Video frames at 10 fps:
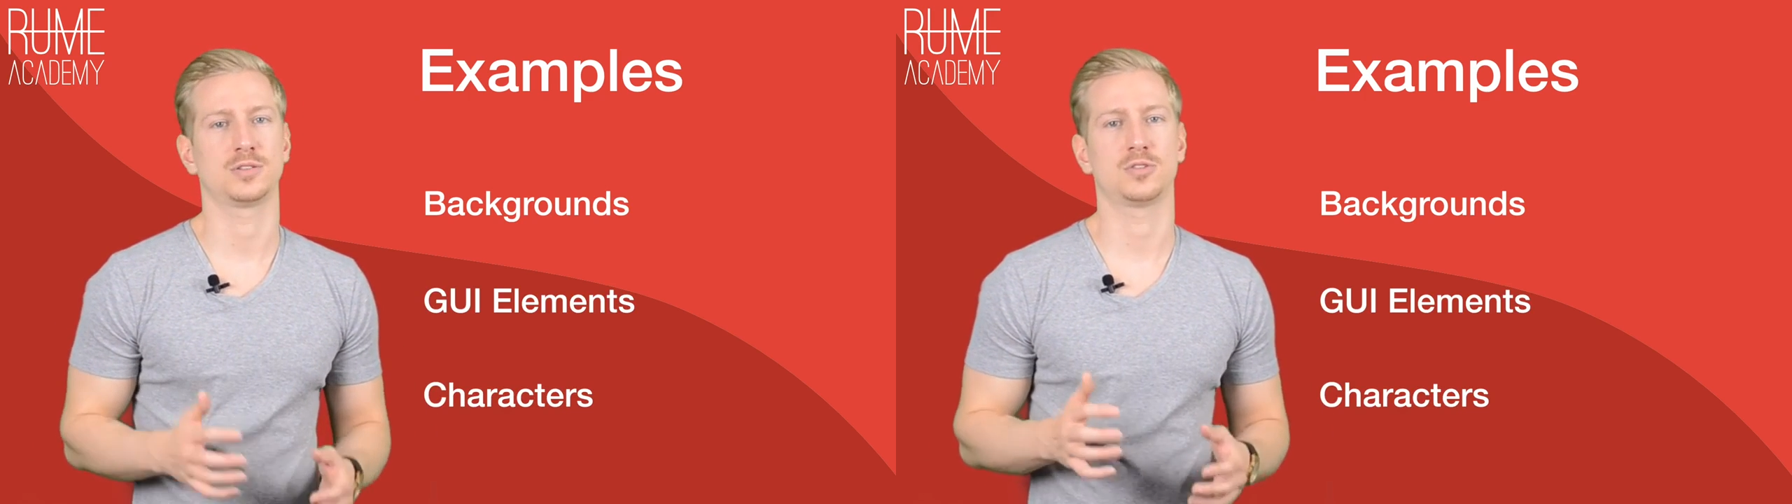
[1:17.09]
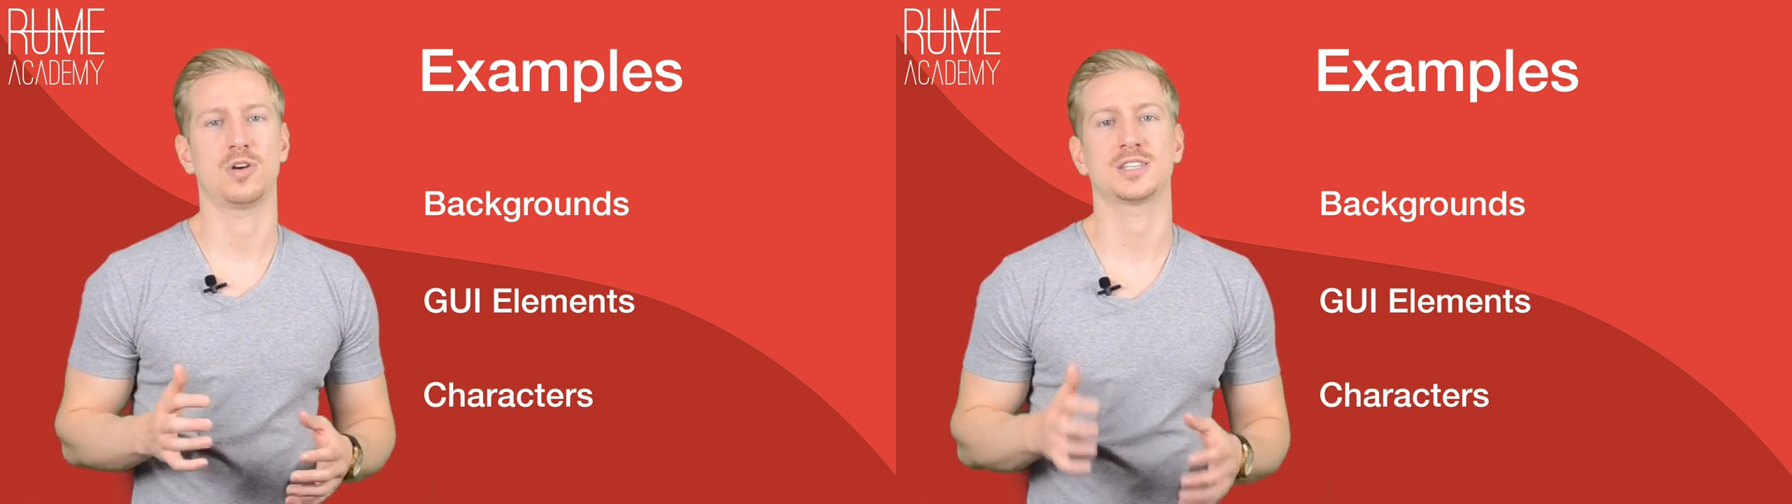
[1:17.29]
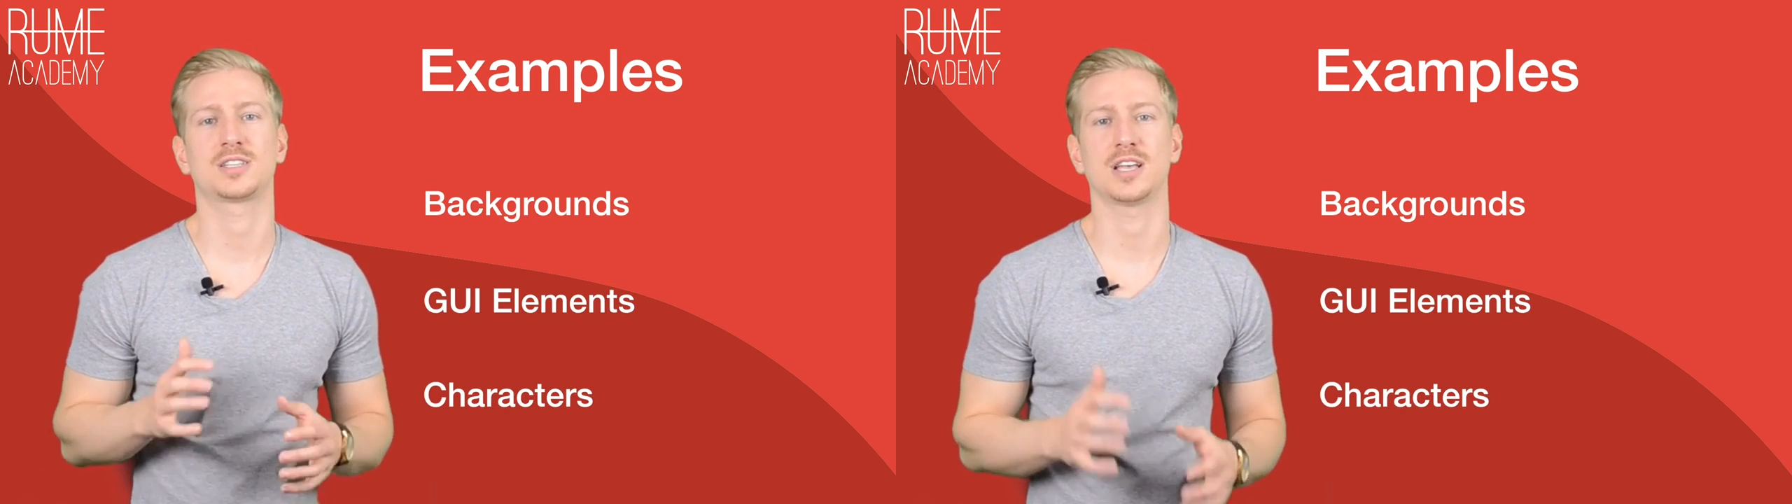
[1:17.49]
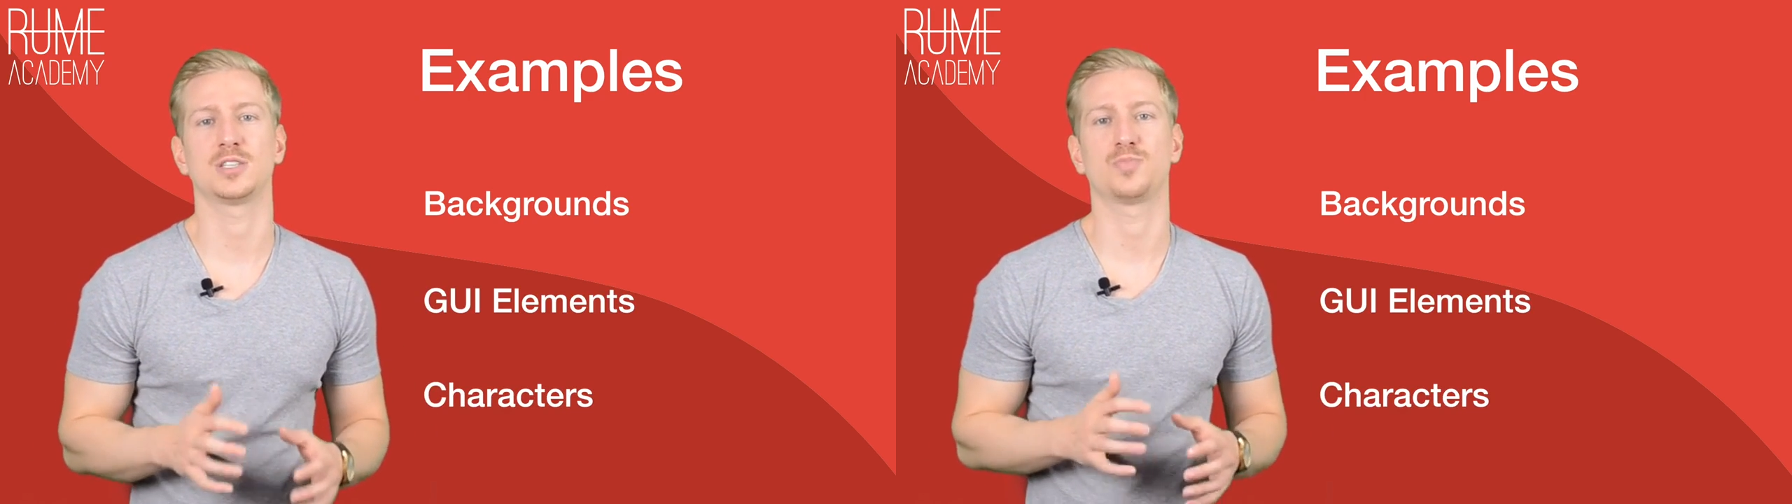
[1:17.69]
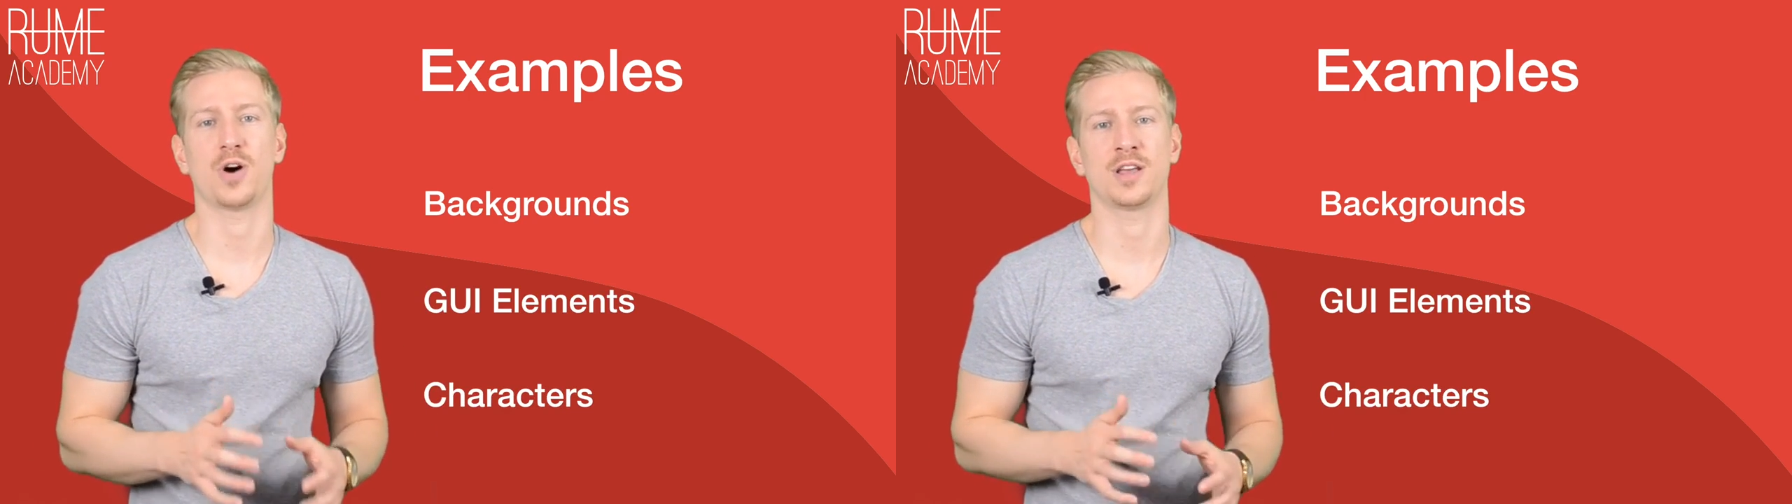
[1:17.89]
to
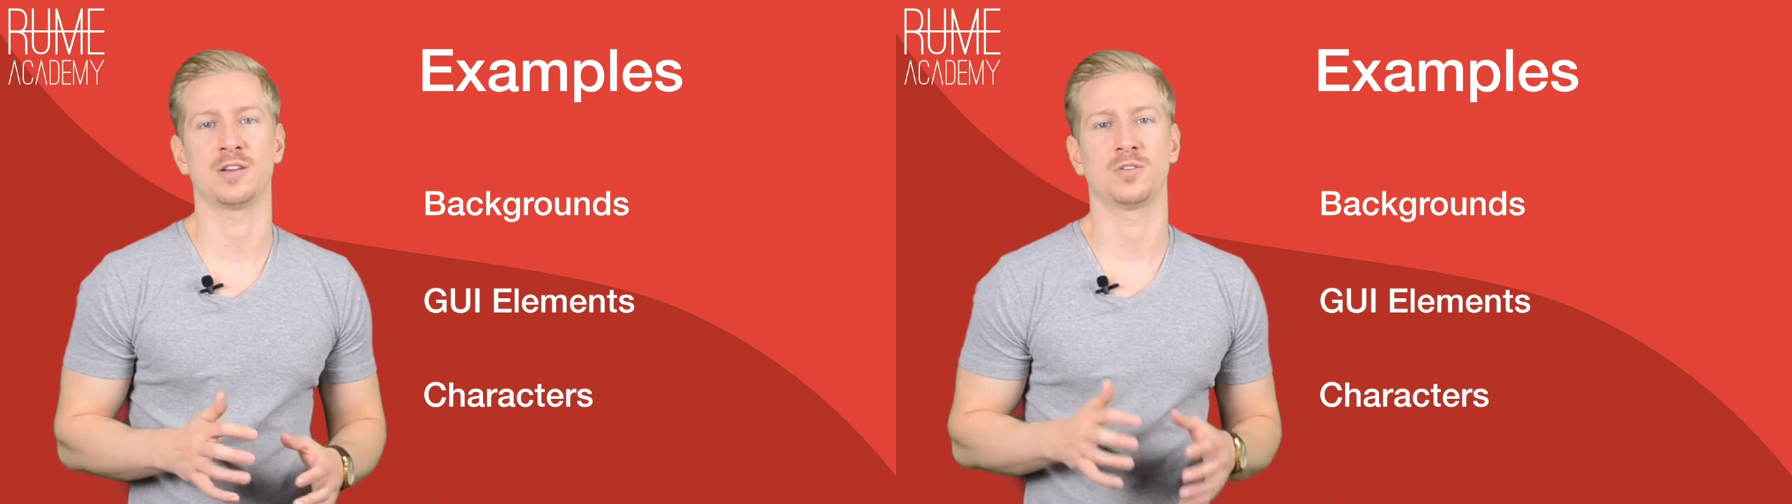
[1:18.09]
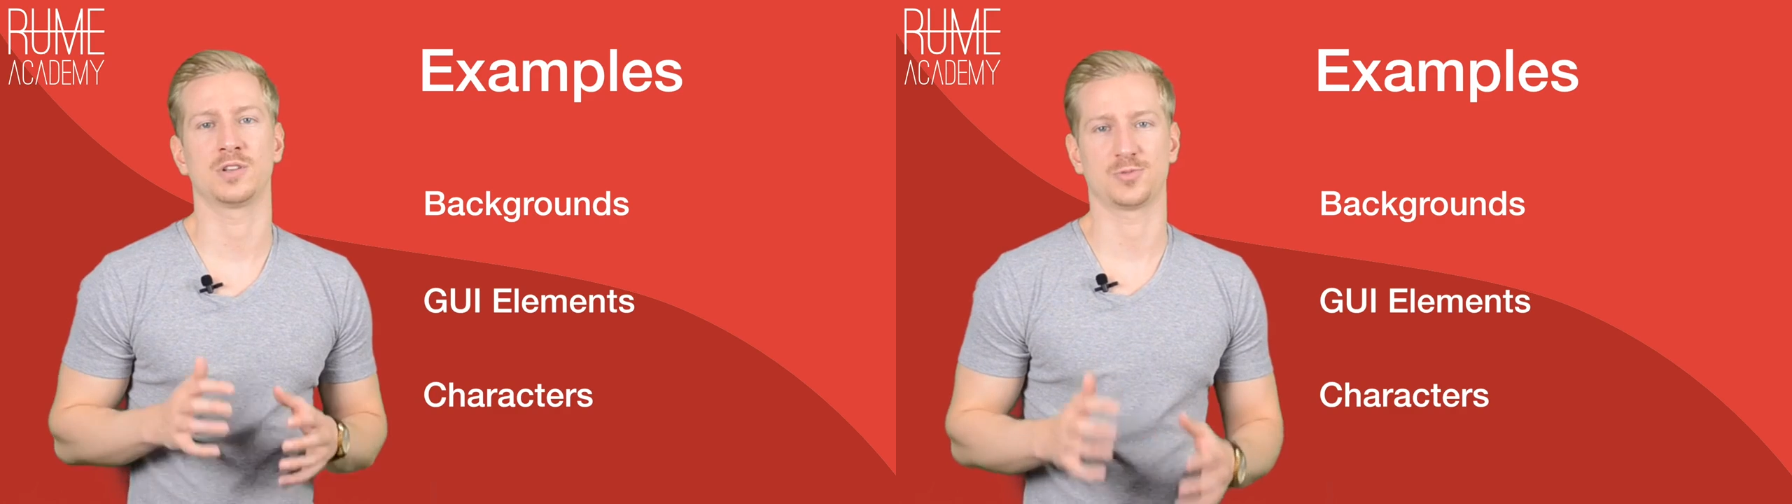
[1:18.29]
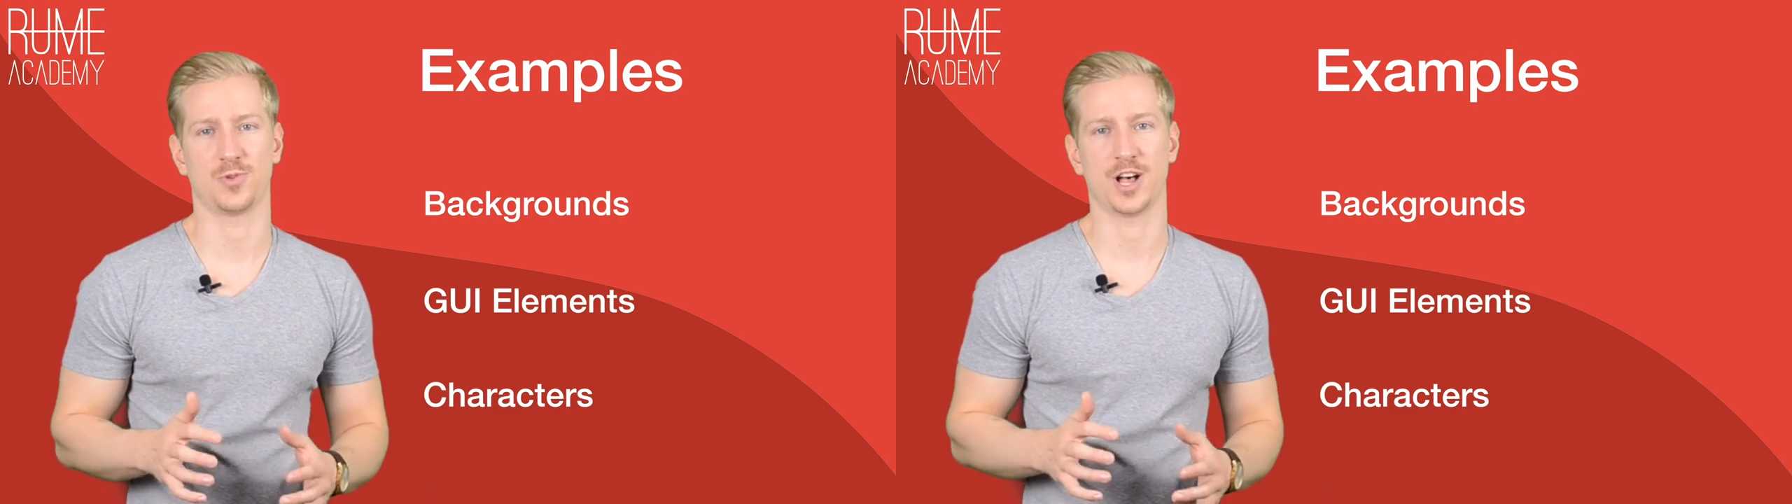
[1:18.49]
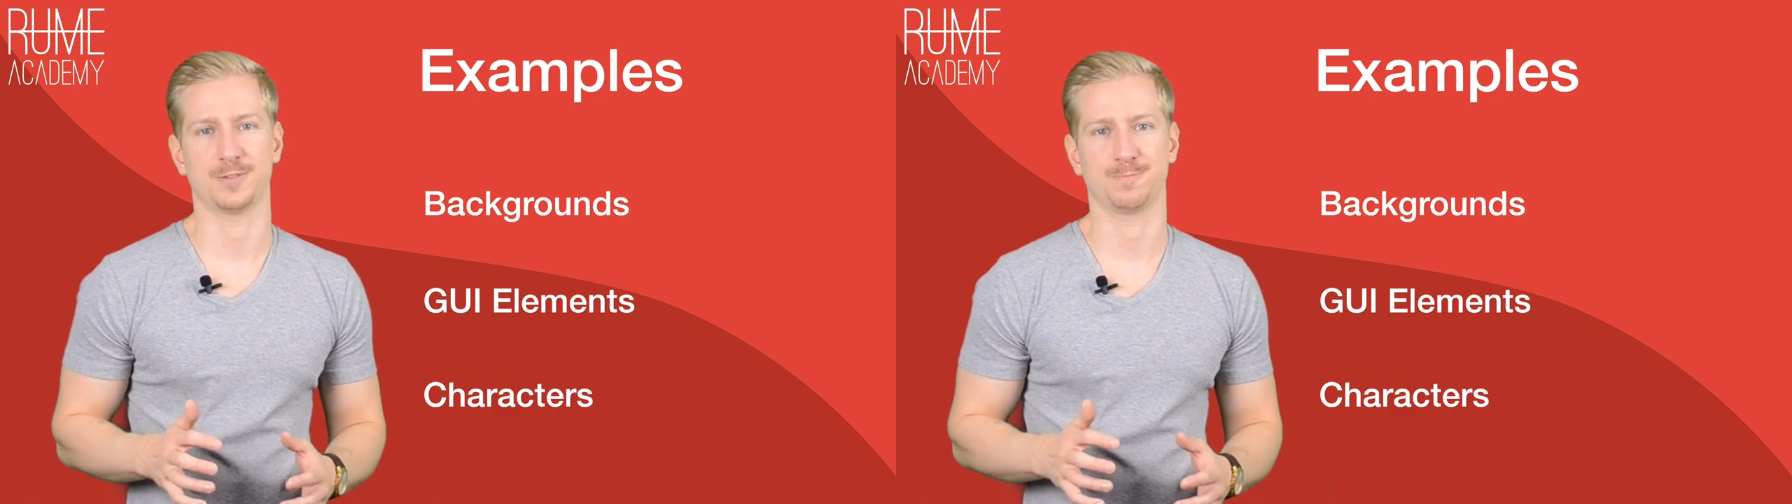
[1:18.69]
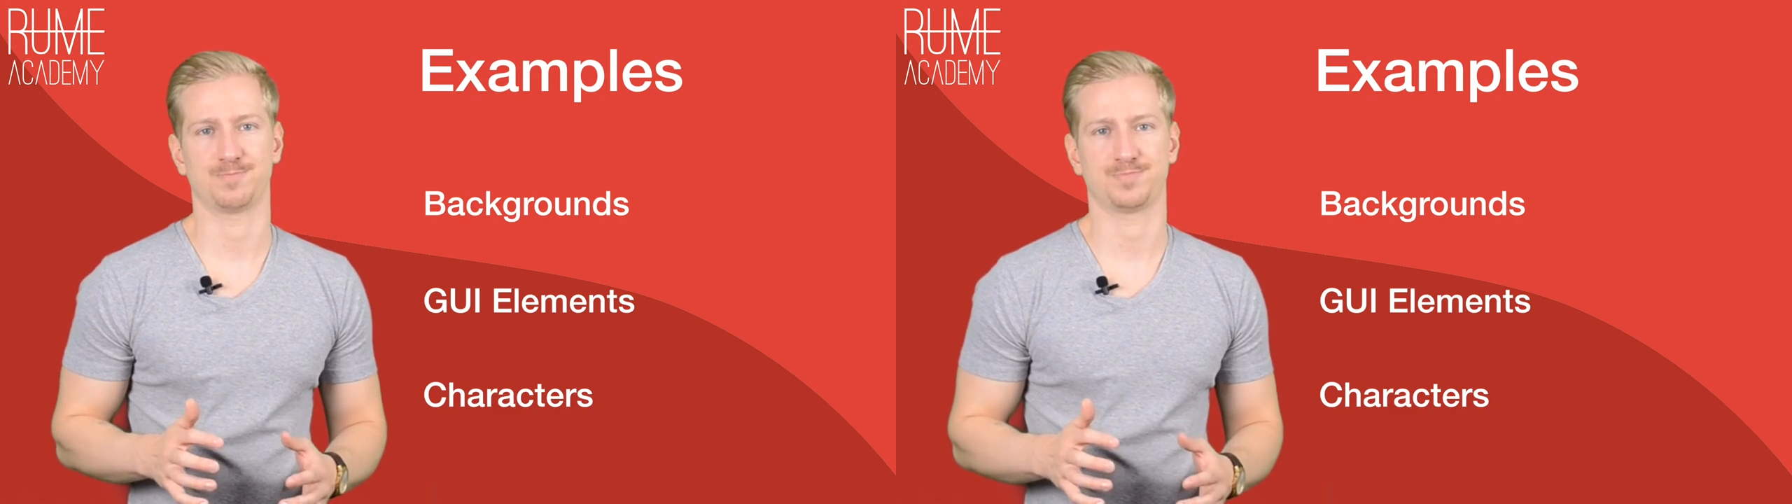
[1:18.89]
SKSpriteNode as
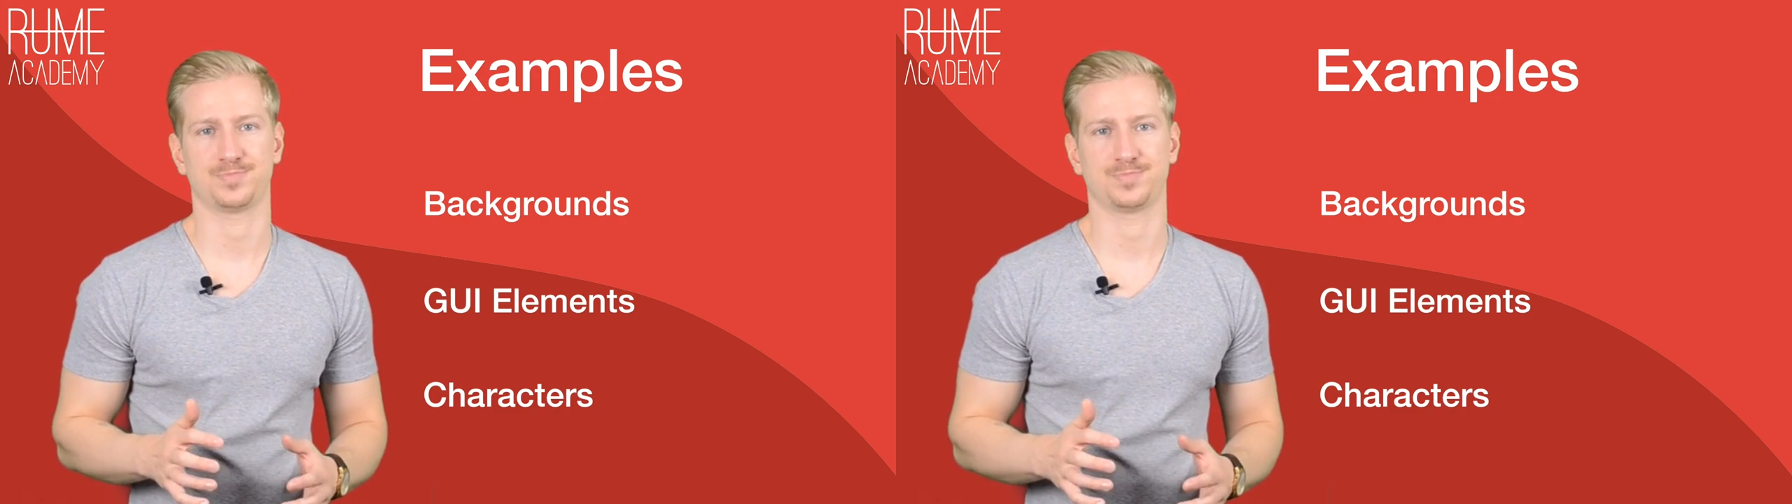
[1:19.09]
well,